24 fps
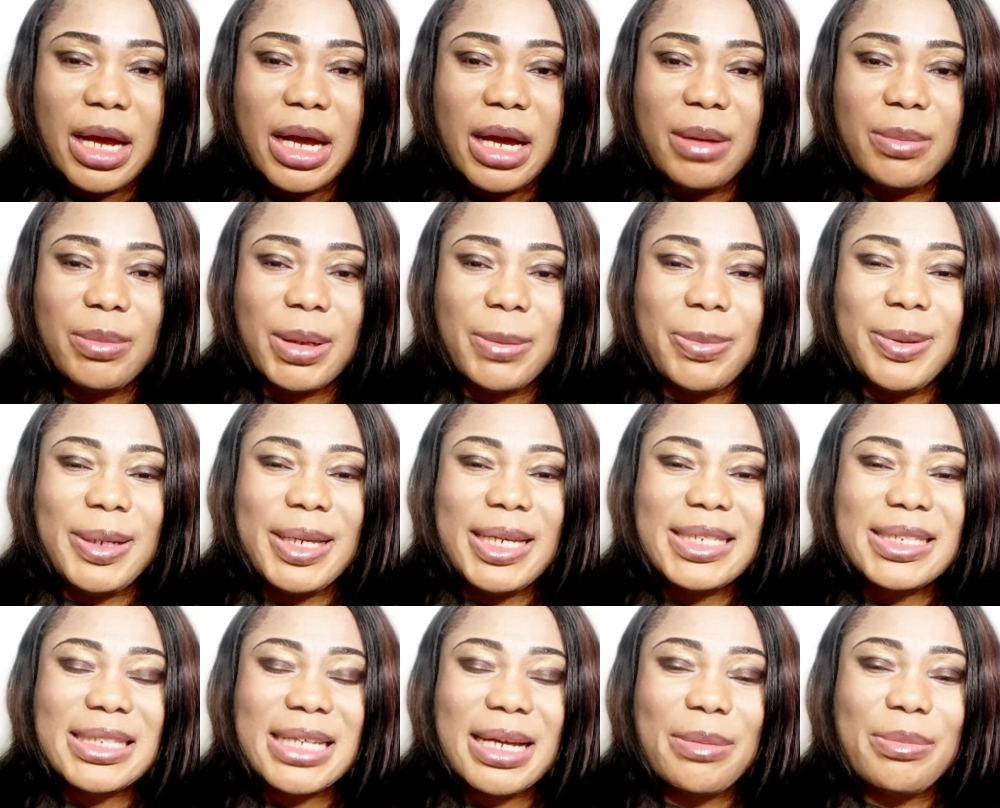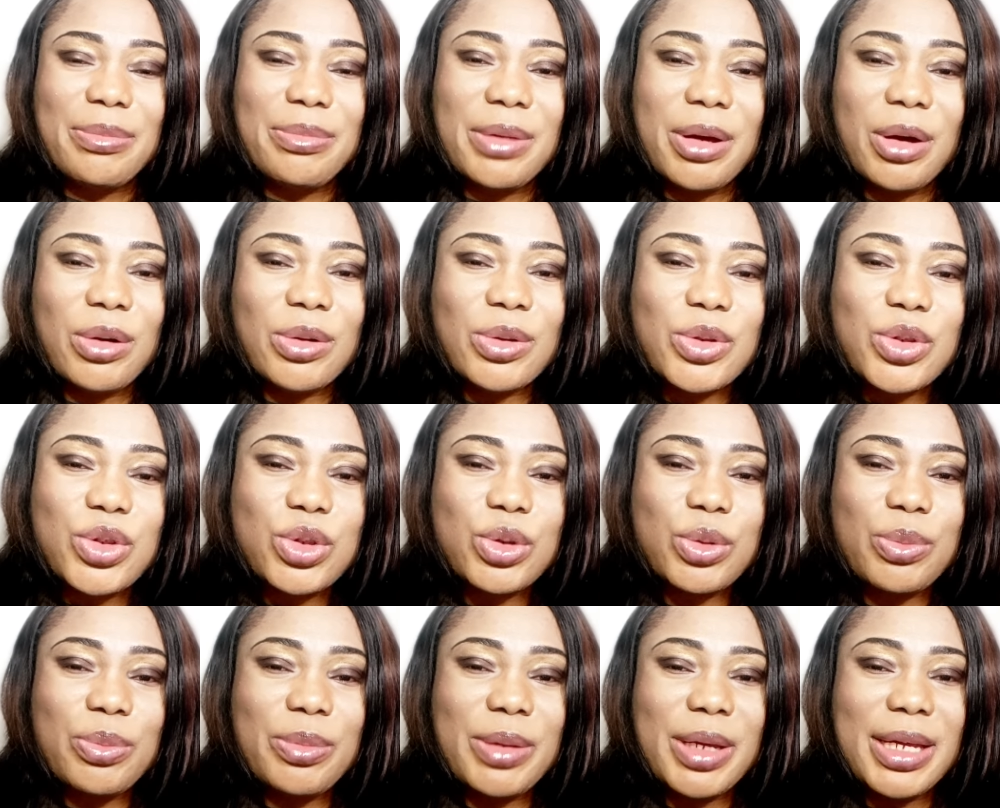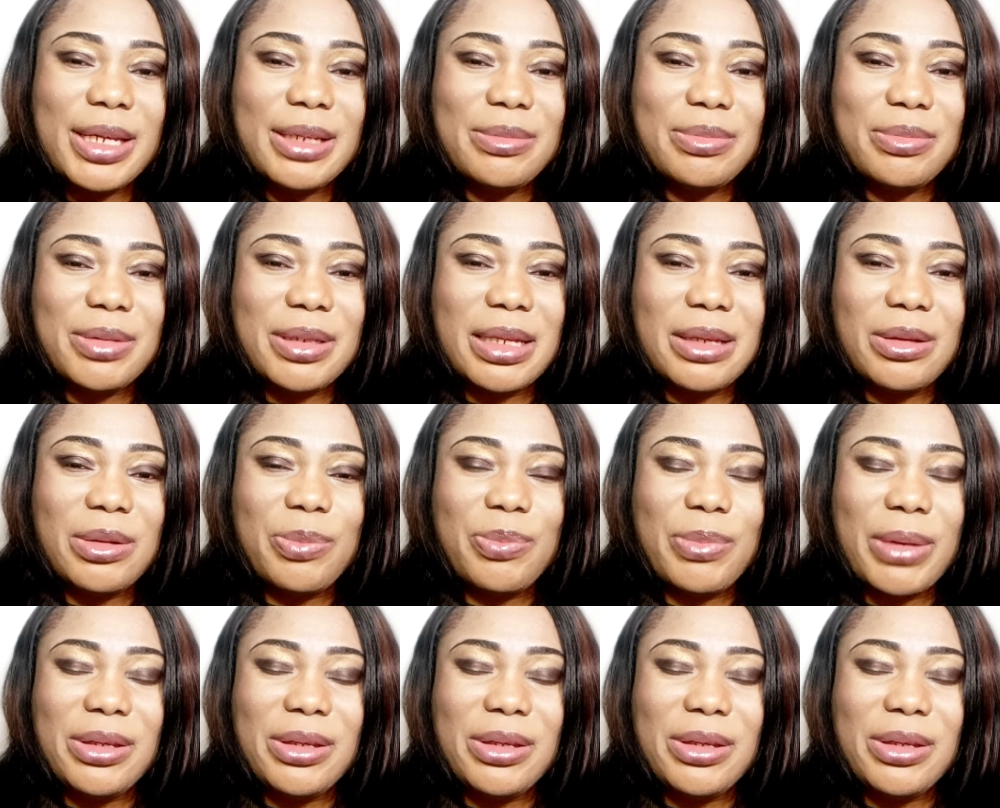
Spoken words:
A place that also made me,